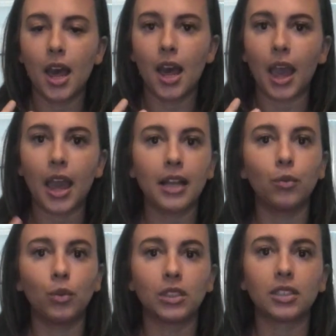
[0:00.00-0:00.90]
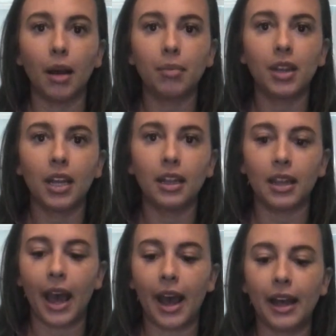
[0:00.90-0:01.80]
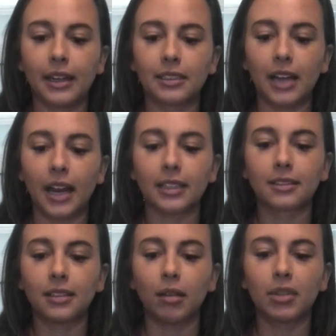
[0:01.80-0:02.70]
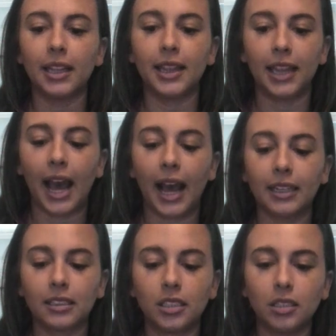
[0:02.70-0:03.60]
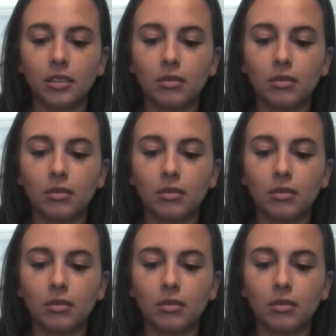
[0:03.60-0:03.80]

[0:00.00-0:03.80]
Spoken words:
It was something that, and it's something that